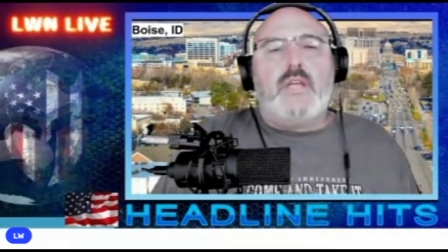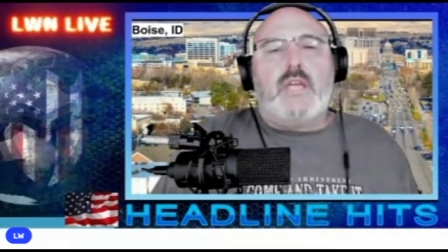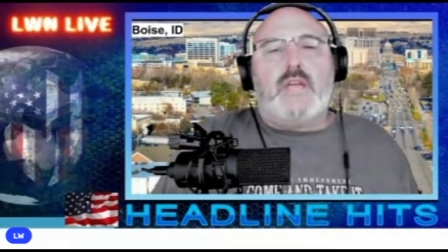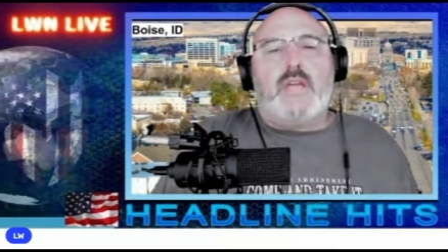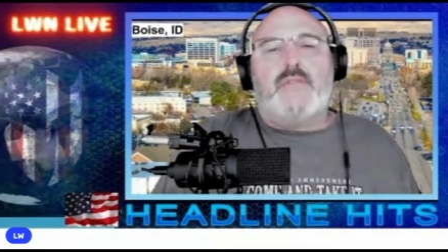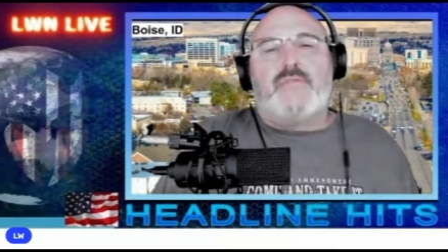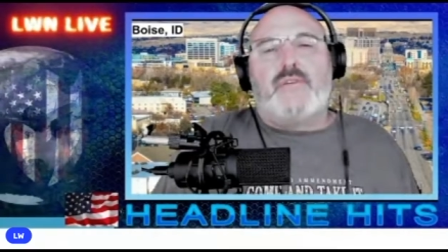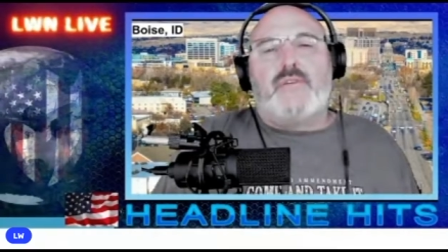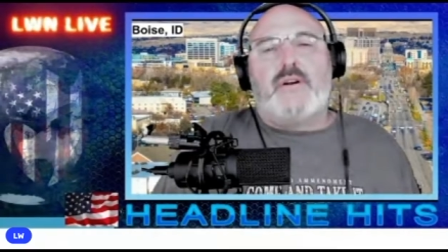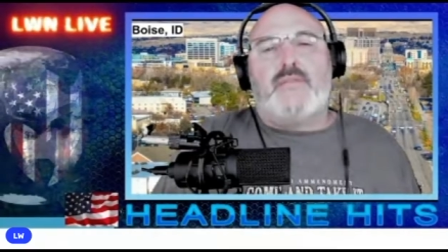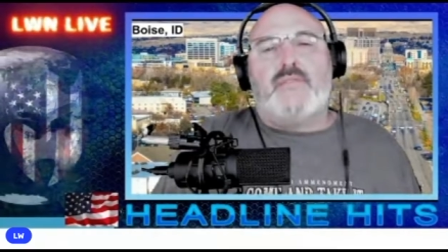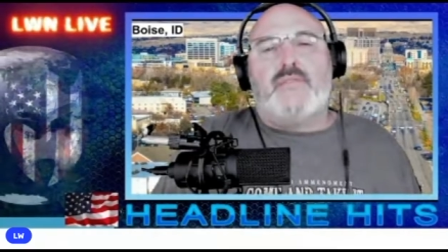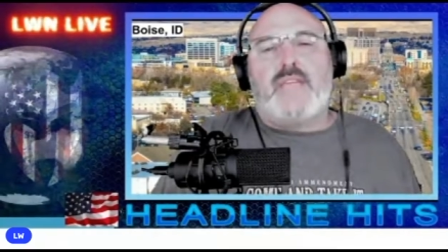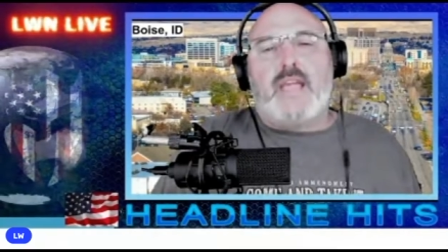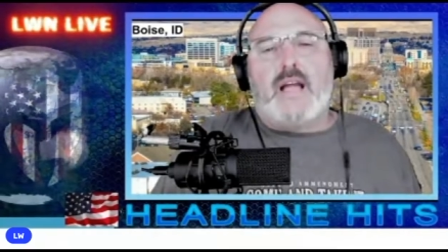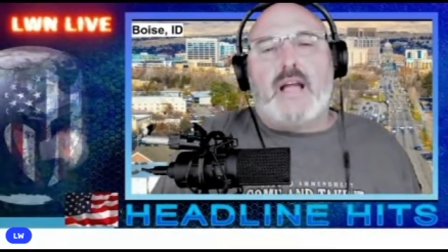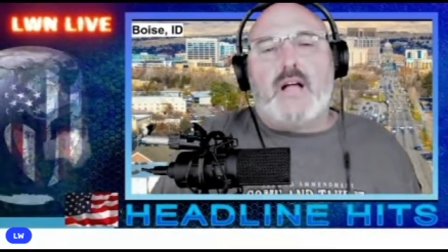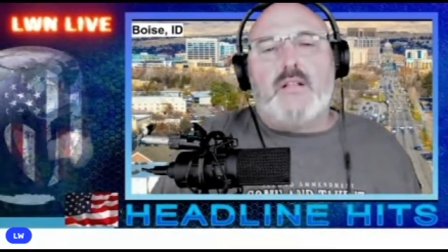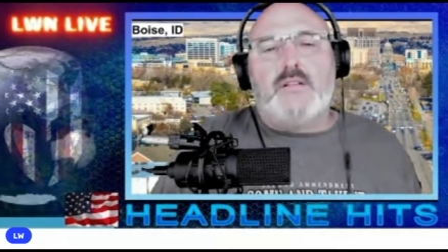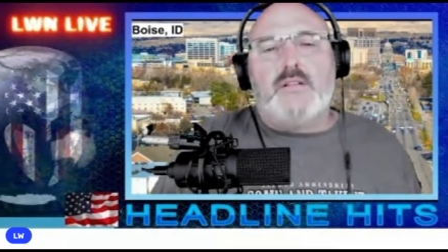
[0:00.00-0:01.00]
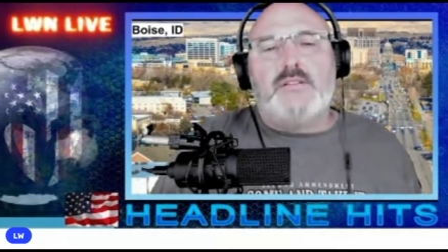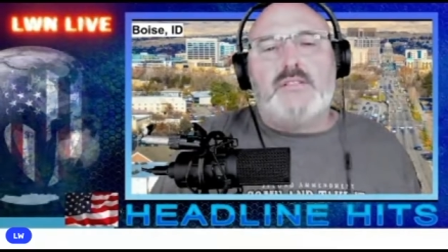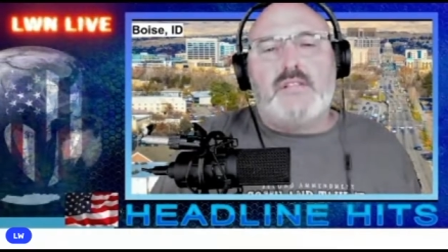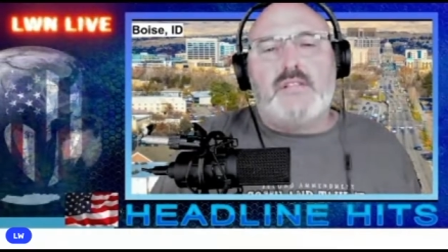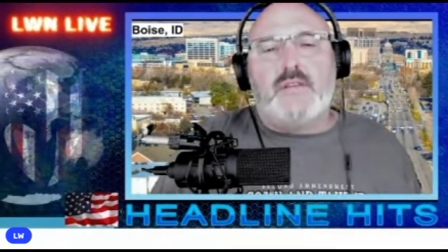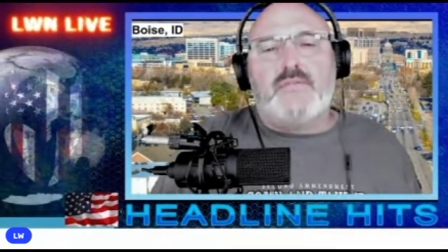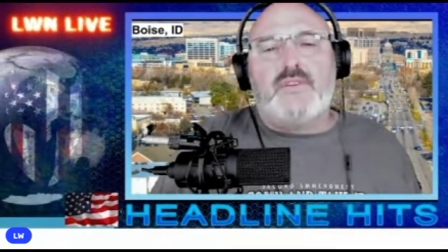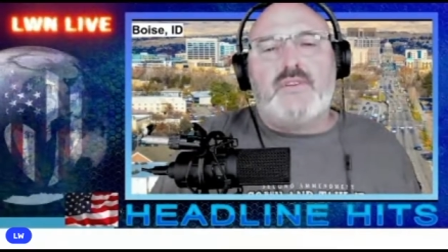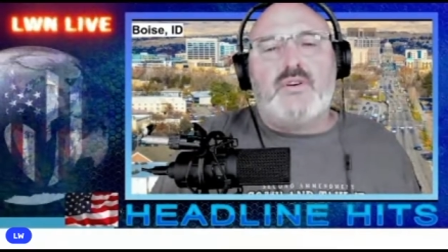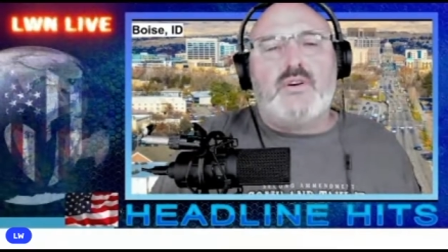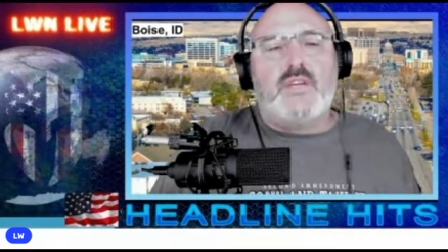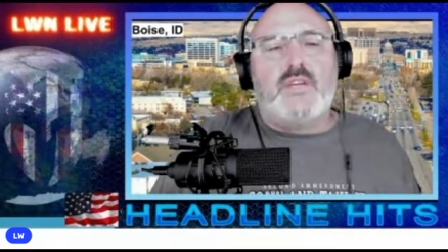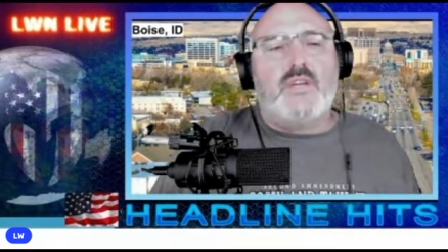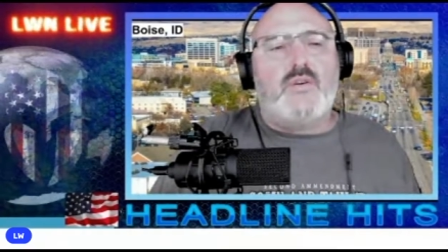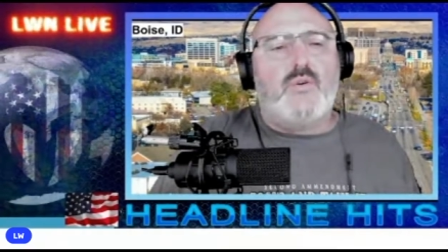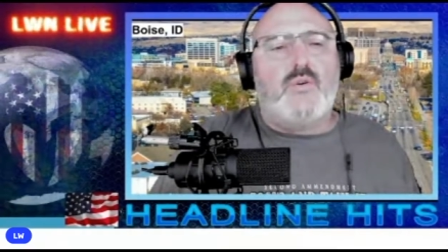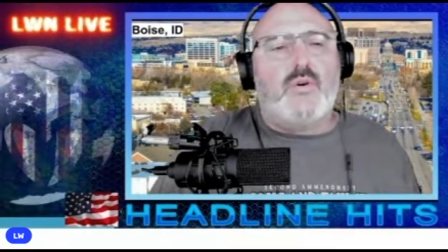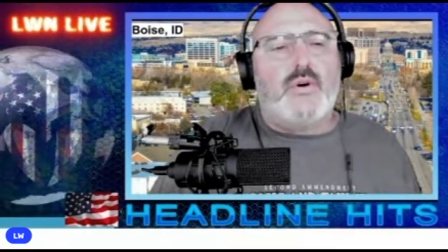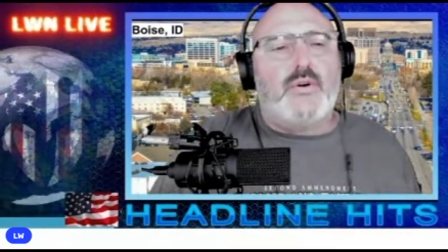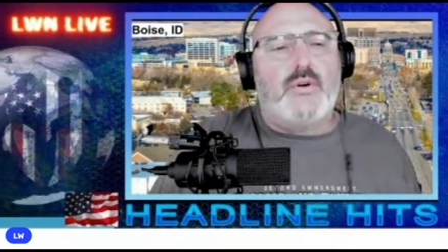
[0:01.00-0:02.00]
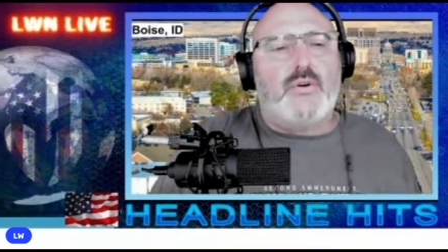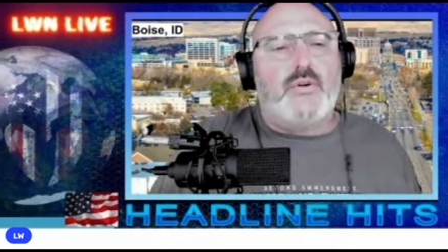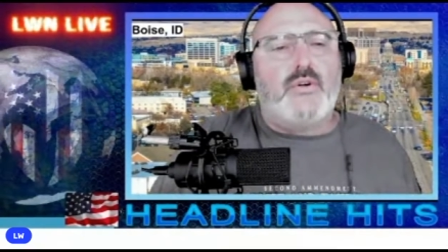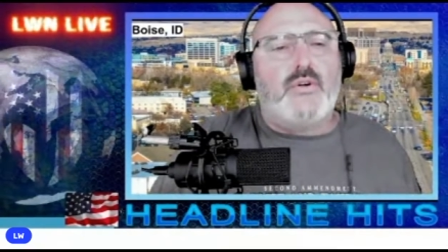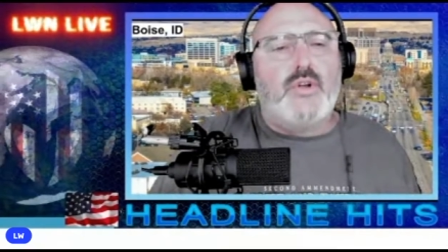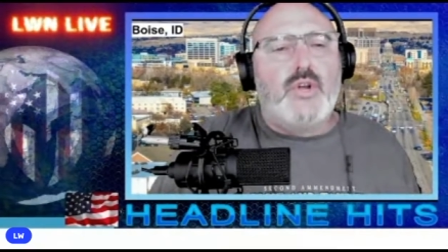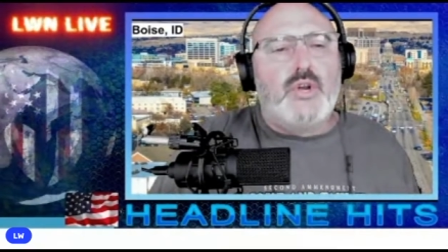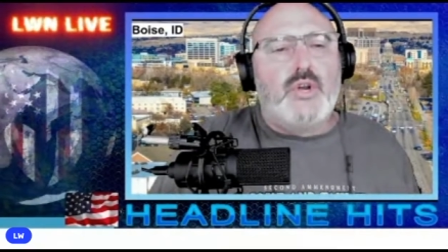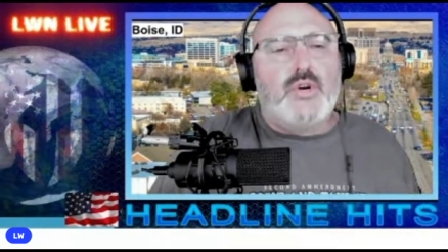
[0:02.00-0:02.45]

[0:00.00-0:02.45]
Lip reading: in front of gallons of cooking oil